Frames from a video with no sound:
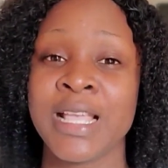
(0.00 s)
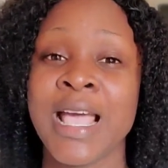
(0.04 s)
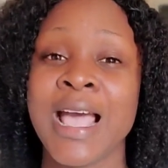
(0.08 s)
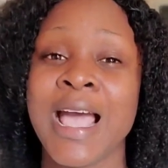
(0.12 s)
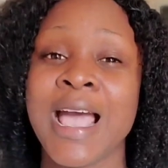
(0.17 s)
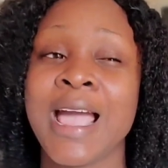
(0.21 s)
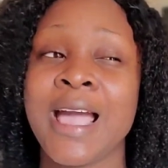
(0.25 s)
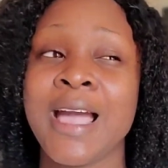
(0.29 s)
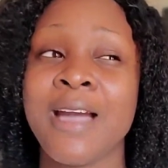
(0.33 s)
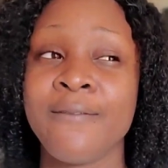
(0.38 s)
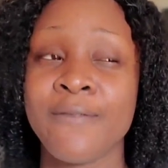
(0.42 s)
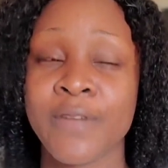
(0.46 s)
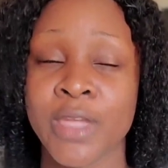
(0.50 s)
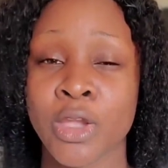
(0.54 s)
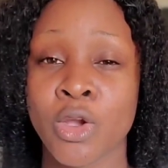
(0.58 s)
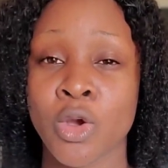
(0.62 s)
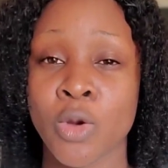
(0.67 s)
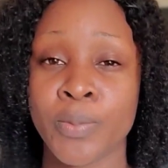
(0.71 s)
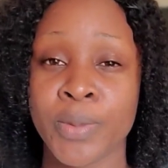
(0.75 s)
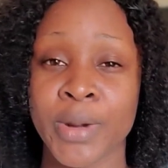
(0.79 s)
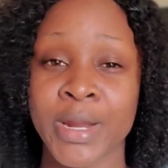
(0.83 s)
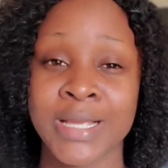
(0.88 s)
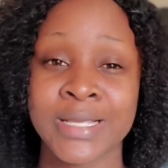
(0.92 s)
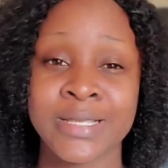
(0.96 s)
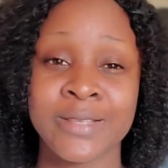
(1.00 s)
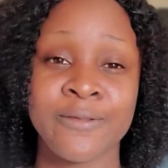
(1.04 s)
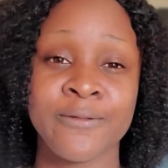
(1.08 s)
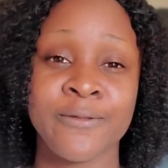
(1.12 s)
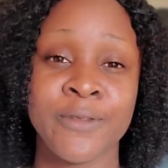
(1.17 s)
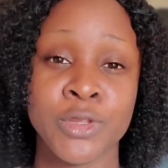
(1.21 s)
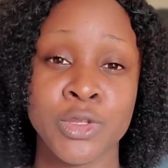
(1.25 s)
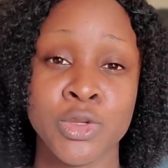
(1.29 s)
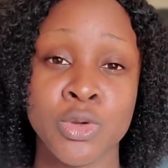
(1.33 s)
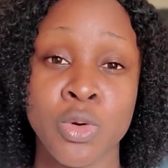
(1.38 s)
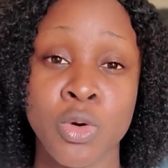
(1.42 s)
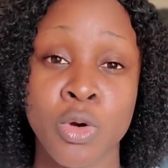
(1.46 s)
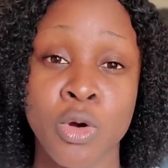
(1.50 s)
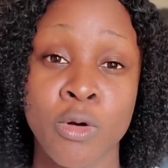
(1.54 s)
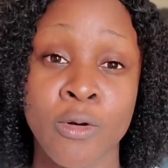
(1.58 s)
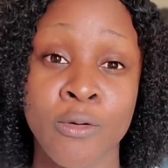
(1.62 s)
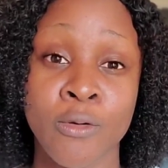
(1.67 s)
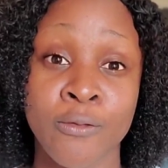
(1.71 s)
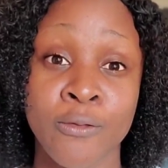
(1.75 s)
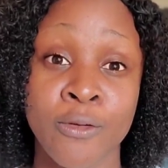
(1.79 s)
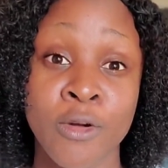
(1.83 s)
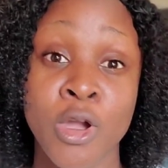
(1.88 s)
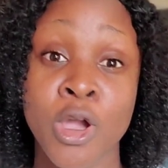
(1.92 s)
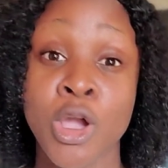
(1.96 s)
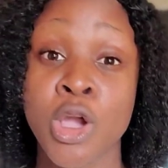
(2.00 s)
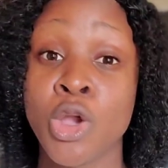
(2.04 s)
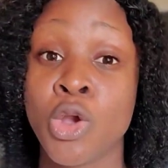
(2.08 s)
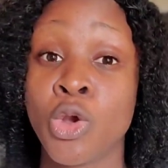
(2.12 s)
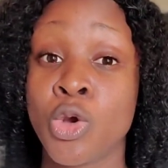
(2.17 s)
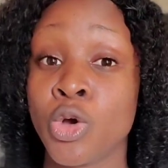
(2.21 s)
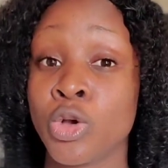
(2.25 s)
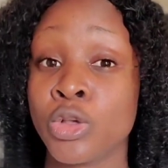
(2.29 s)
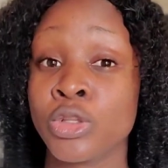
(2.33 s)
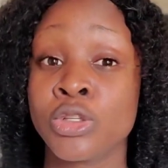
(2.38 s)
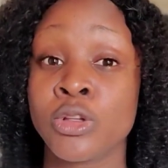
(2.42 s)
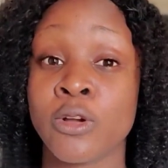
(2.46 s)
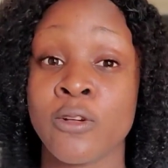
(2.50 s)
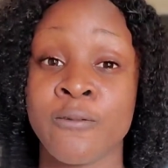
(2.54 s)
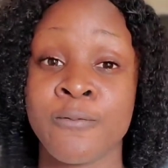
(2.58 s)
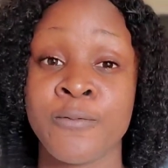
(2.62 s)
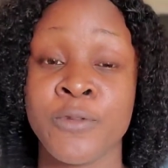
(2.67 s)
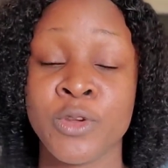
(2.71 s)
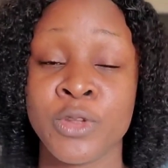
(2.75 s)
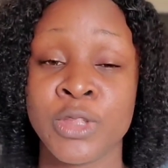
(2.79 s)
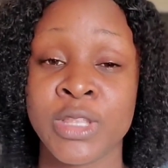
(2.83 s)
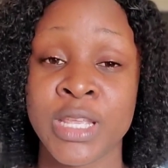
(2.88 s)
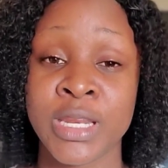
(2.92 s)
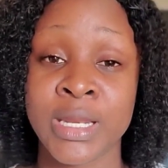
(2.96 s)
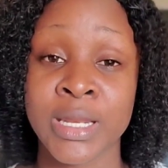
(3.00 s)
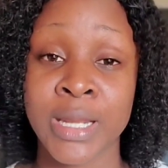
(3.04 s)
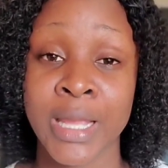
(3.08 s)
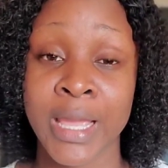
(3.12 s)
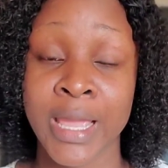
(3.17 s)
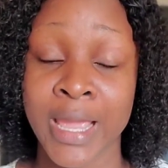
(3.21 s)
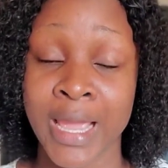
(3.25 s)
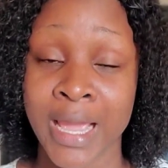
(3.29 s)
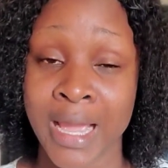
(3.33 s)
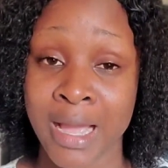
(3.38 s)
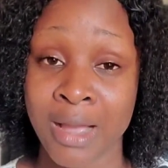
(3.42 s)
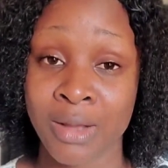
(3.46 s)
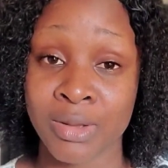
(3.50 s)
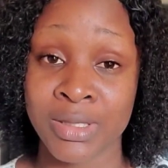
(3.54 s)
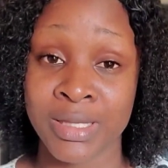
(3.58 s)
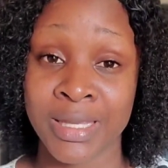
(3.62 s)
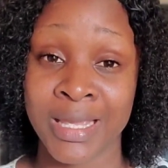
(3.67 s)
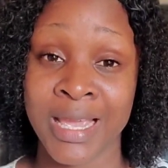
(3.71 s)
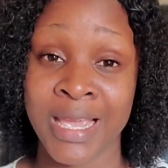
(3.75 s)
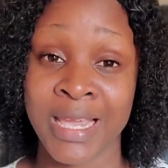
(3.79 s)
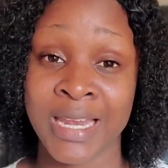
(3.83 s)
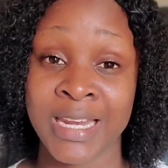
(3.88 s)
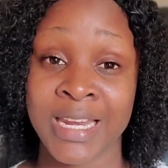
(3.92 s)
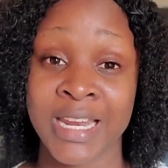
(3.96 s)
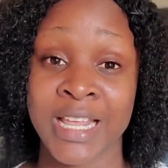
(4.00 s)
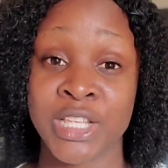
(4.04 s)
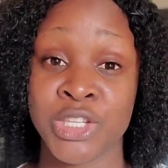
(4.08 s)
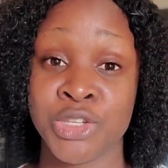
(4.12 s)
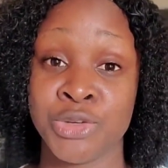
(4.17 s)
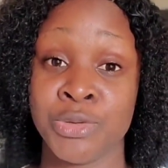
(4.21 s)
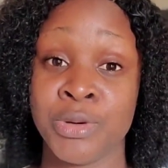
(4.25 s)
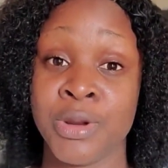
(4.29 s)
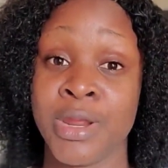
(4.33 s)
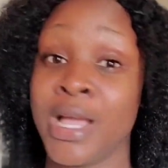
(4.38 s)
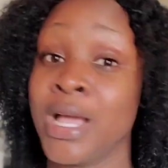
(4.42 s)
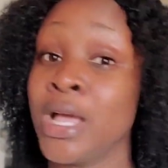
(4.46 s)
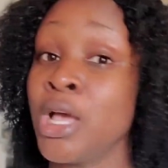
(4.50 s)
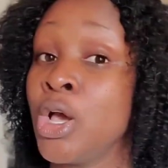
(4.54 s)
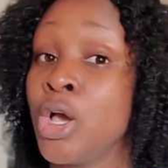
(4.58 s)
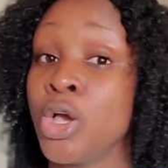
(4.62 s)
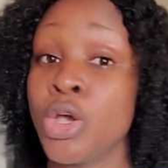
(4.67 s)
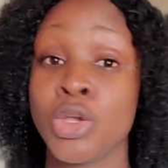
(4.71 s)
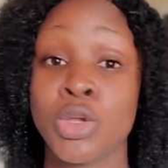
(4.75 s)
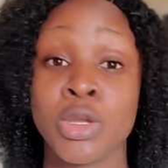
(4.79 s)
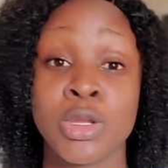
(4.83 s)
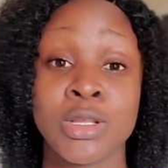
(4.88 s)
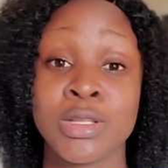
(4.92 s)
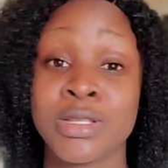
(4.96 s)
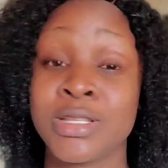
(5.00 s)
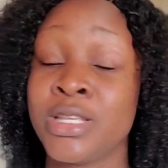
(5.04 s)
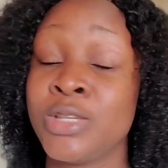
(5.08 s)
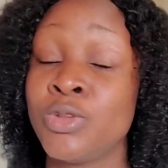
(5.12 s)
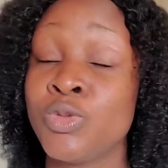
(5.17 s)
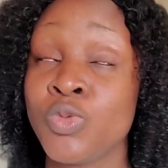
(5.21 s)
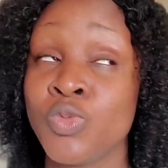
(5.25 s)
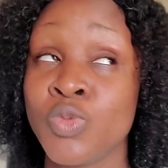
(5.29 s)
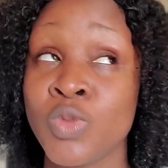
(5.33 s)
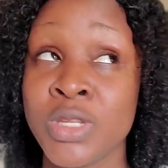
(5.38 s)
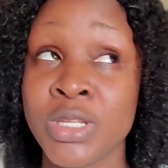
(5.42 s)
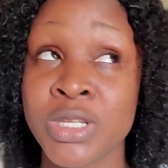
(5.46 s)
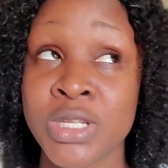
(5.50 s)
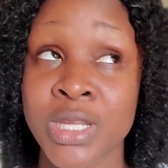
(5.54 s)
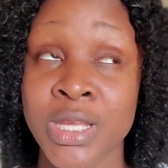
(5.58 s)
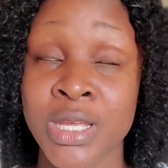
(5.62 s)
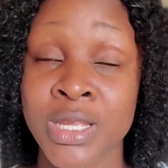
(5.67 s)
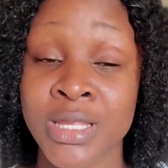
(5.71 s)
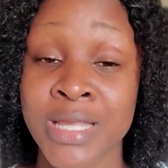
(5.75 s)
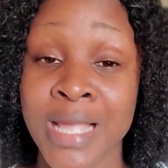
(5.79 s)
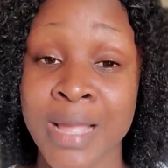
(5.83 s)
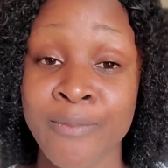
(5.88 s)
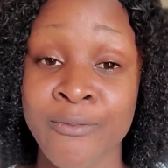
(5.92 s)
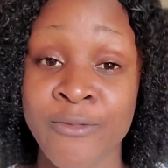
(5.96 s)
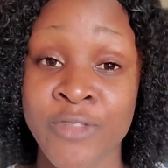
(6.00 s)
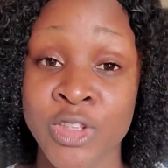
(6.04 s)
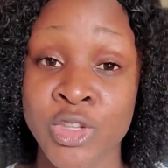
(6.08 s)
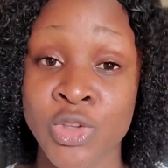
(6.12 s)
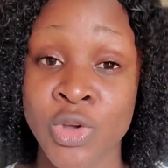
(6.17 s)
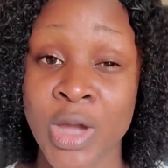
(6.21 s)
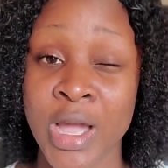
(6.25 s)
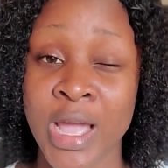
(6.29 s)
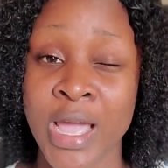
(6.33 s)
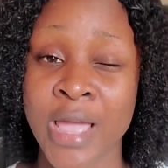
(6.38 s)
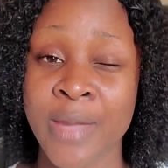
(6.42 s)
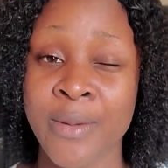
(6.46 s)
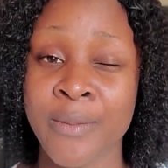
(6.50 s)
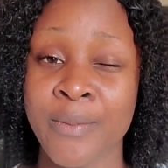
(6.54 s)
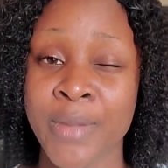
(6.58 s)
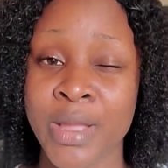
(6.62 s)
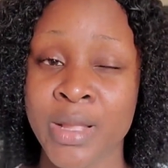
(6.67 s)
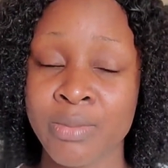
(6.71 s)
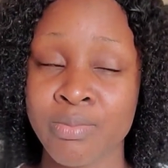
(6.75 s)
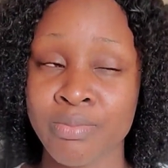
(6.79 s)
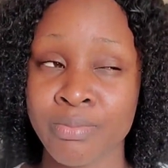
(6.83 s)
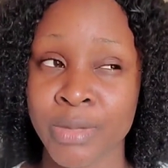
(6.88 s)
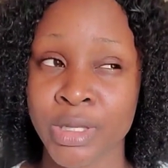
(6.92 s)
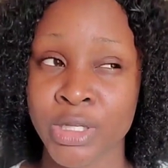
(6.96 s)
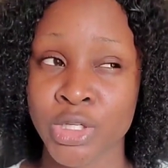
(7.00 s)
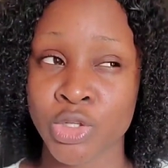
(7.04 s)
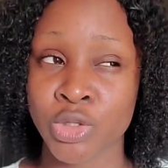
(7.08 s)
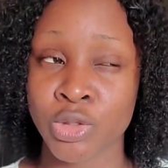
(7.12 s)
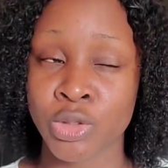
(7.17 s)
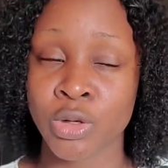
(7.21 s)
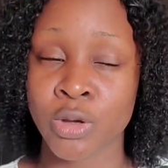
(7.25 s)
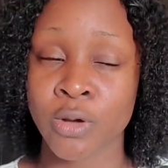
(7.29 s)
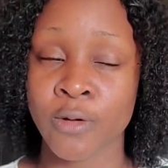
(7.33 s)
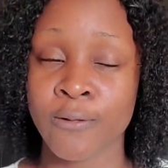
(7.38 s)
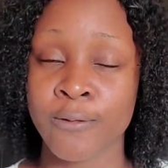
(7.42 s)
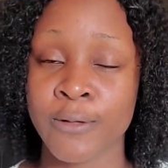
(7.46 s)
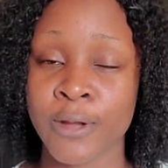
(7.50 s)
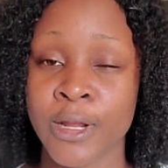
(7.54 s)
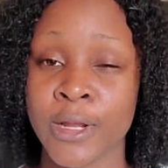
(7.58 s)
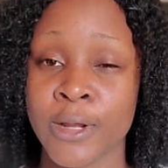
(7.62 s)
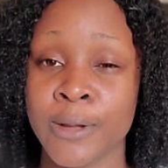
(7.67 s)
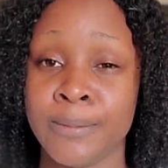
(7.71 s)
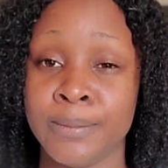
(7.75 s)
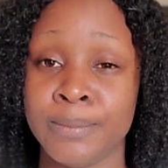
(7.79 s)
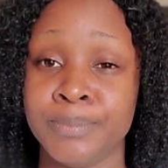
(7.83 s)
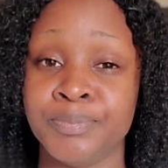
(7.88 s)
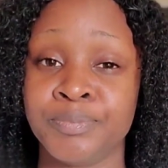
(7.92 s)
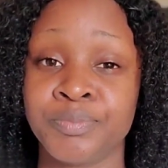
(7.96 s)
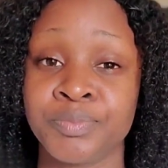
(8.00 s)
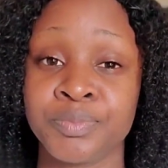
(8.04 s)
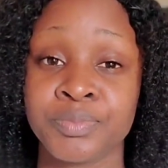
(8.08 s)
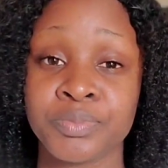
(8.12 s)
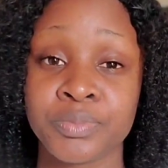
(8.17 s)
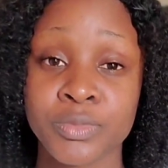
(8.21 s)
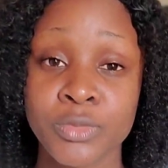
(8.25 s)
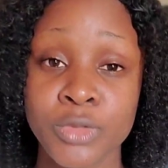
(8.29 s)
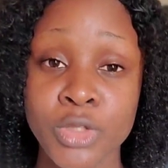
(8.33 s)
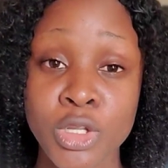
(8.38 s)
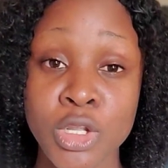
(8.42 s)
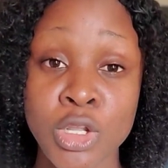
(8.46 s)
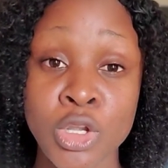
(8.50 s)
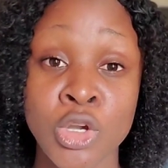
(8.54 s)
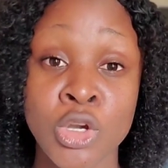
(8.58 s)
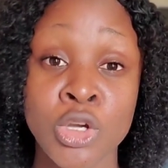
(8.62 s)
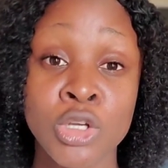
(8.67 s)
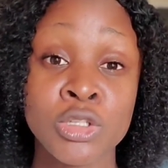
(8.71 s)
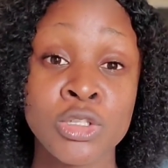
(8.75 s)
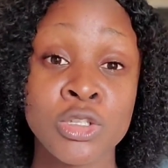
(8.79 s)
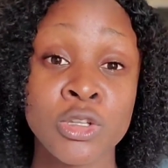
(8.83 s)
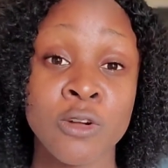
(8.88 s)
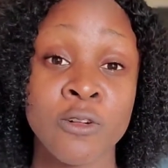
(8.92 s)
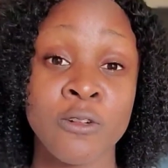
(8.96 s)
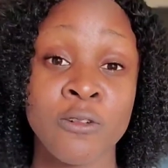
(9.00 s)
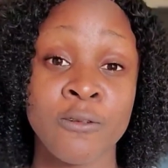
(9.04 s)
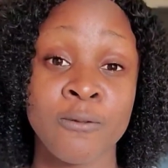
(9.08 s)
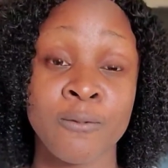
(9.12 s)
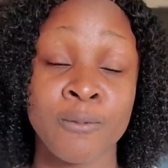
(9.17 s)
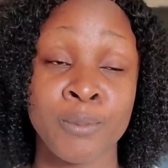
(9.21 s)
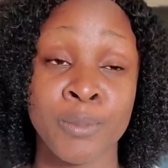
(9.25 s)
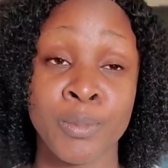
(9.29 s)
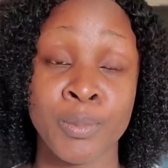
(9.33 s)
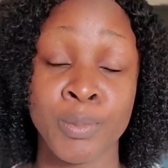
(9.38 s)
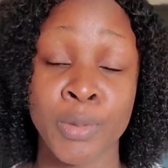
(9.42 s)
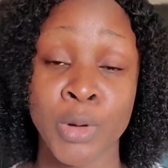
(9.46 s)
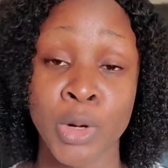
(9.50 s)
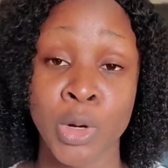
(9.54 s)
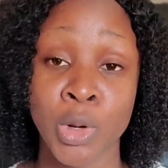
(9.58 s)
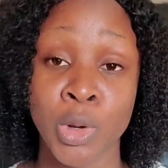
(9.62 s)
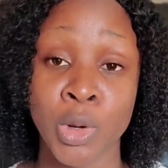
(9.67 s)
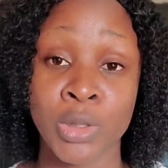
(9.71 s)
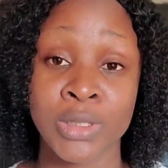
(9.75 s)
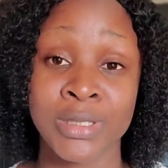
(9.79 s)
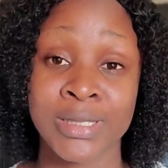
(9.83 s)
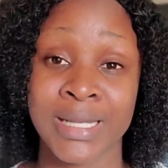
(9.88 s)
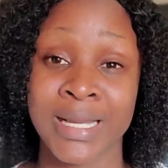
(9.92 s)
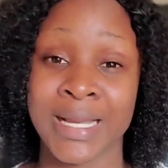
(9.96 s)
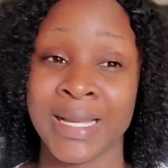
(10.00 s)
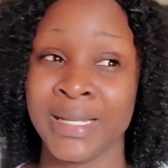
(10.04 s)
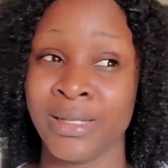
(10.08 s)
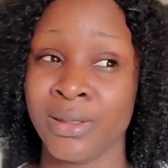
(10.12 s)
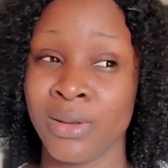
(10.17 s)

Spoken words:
I have a comprehensive video of cost of building a house here in Nigeria, which in that video I made mention of cost of blocks and